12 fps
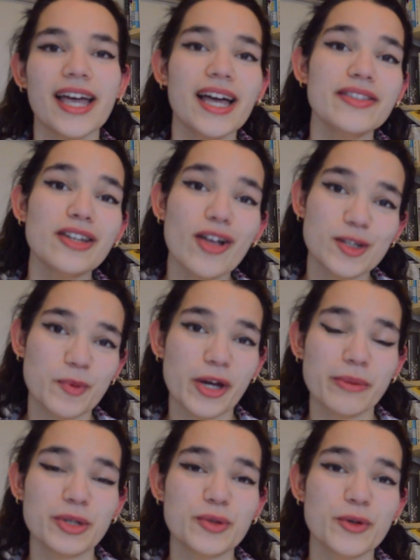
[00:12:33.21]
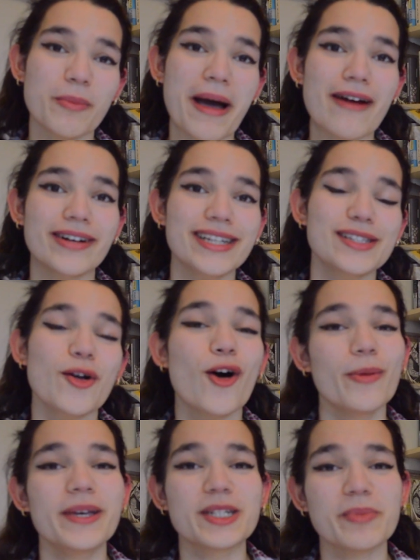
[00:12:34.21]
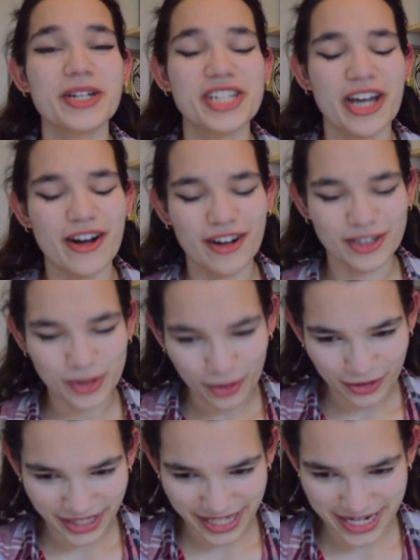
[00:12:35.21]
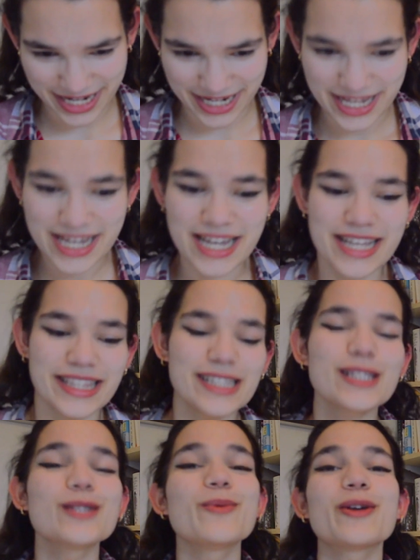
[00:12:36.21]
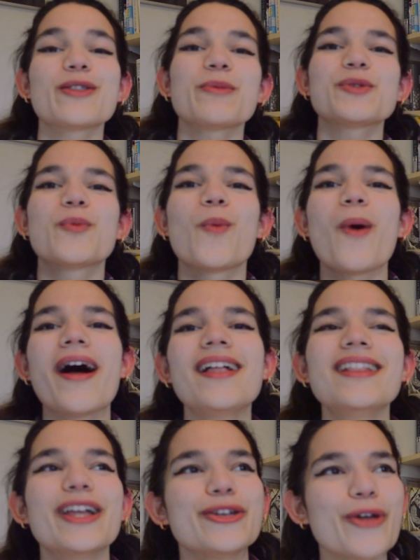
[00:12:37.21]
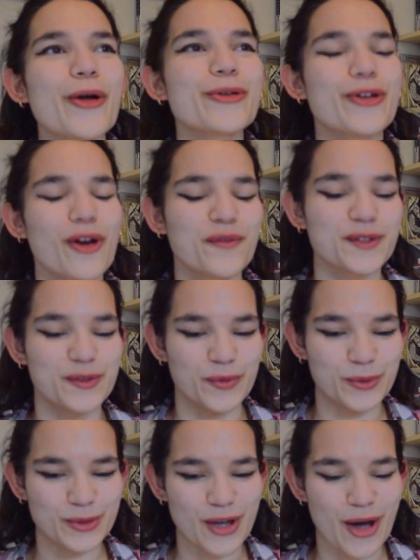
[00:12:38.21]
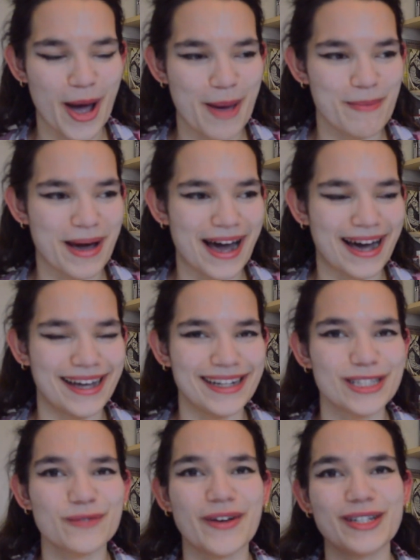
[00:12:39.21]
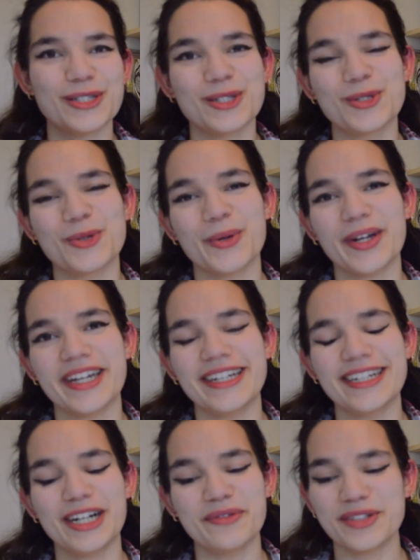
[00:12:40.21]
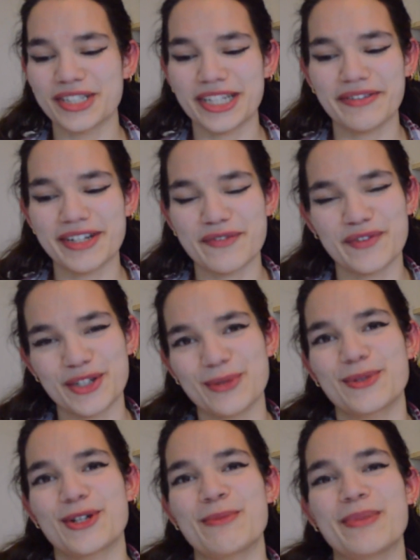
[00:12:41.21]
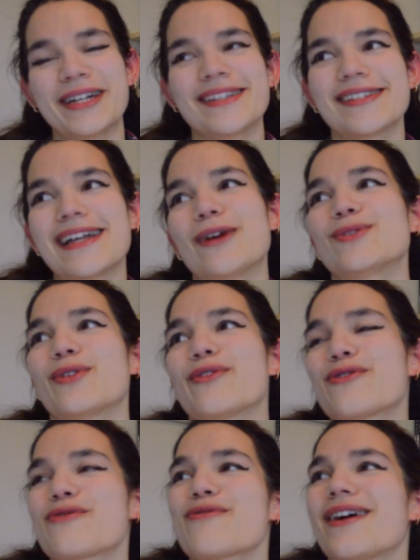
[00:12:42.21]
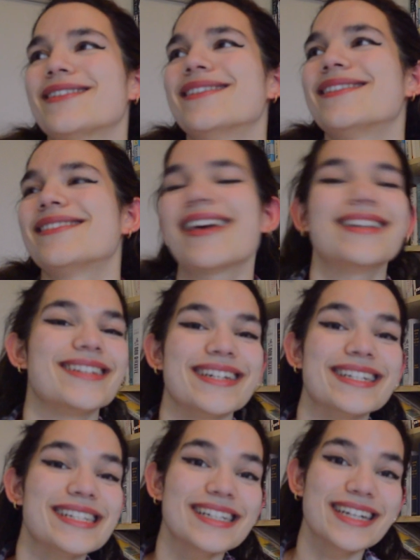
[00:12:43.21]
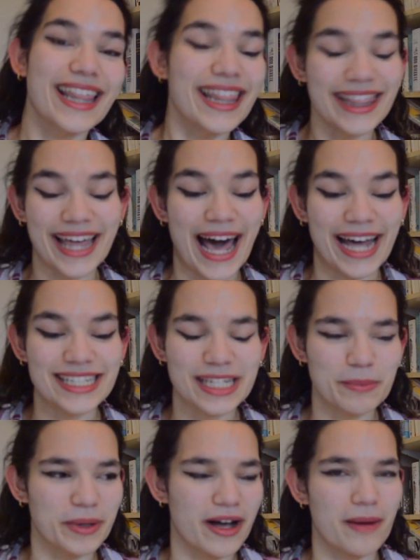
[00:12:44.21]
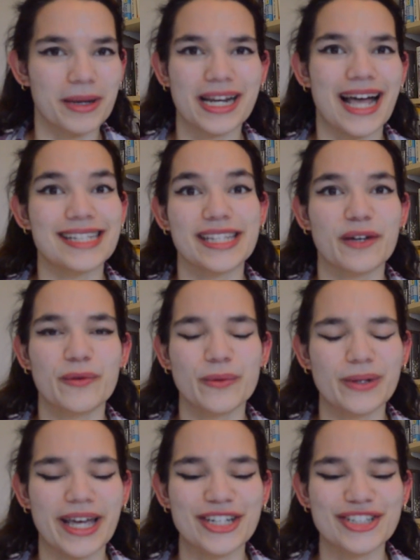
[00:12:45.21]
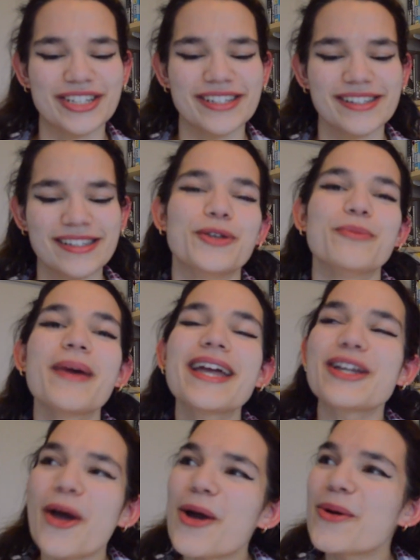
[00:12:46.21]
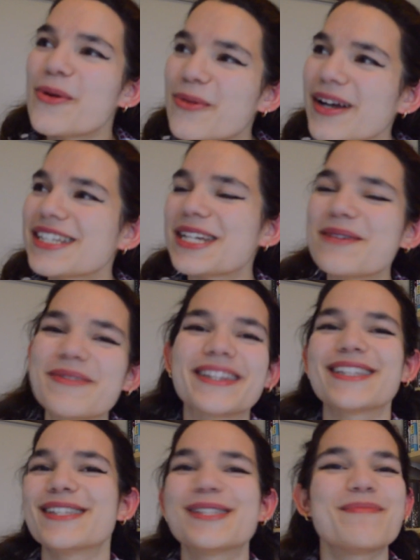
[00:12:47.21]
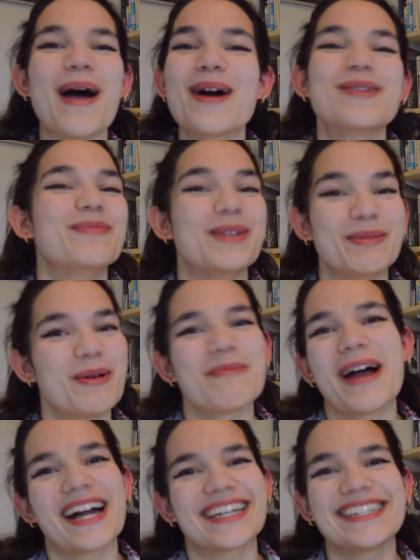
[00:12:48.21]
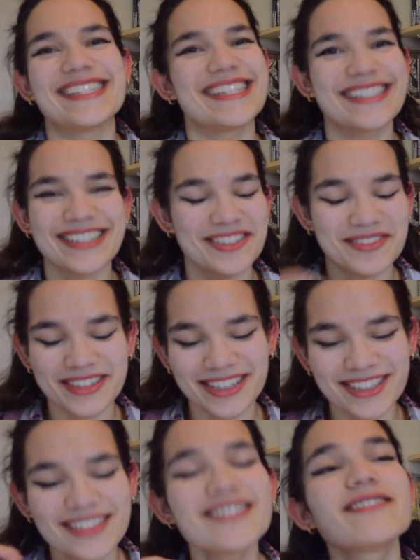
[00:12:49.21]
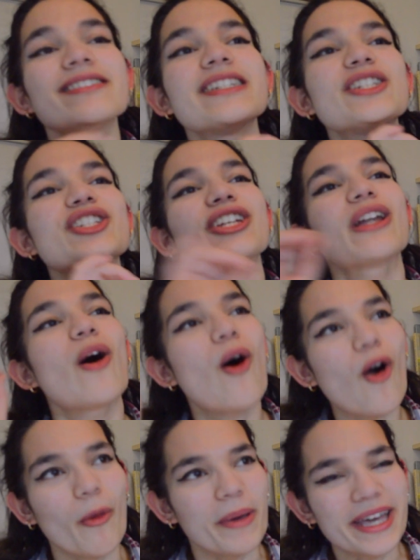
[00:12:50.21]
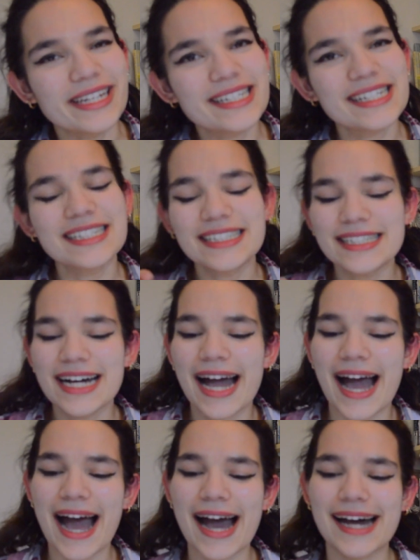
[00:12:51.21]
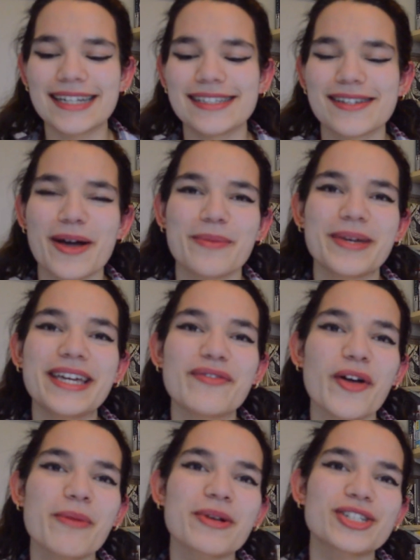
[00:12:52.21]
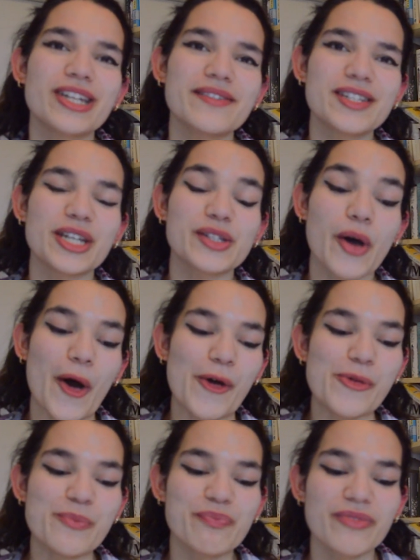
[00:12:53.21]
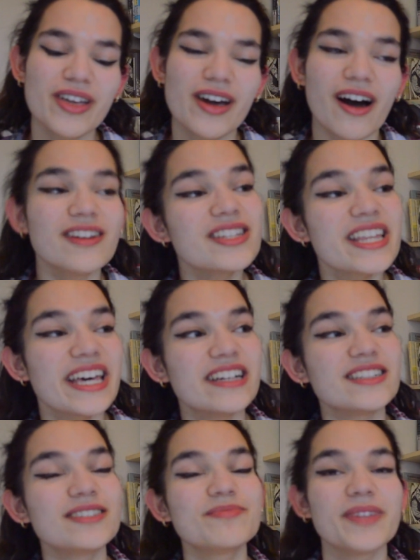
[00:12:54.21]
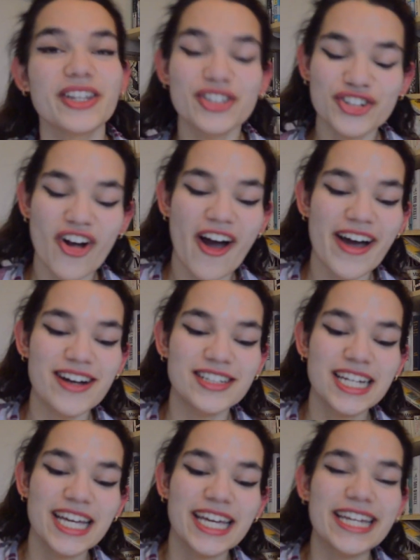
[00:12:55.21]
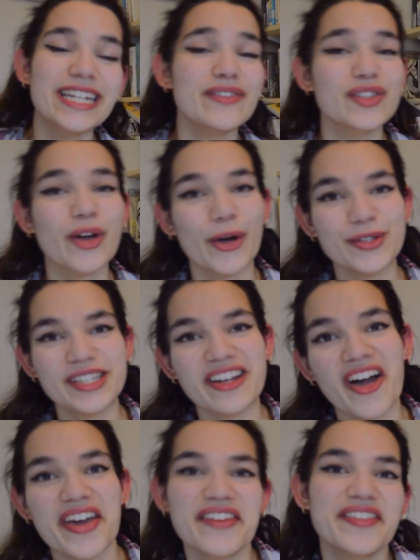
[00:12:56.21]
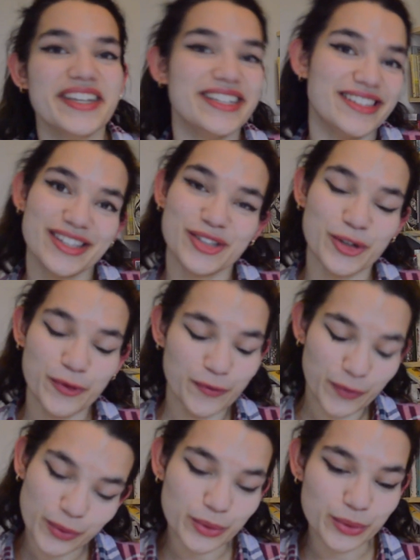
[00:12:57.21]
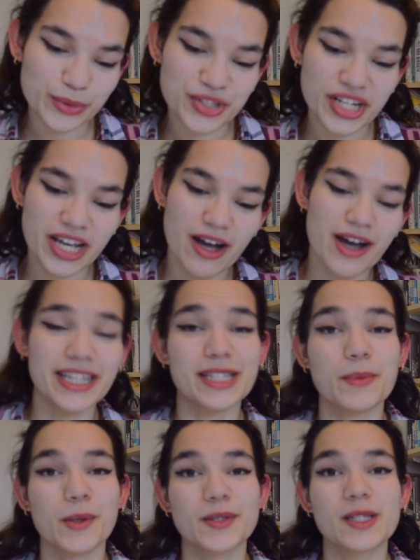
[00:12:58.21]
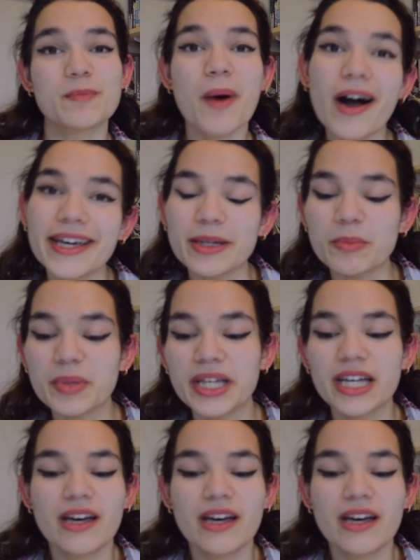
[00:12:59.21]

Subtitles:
And the last book I'm going to talk about is The Hobbit by J.R.R. Tolkien. This is one of the most well-known novels of all time, and it's a fantasy story originally written for children but has now sort of transcended that and become a classic for all ages. You may know already, but this is about Bilbo Baggins. He's the titular hobbit, and he very much lives in his home under the hill in the Shire. He lives a cozy life. He eats his good food. He smokes his pipe.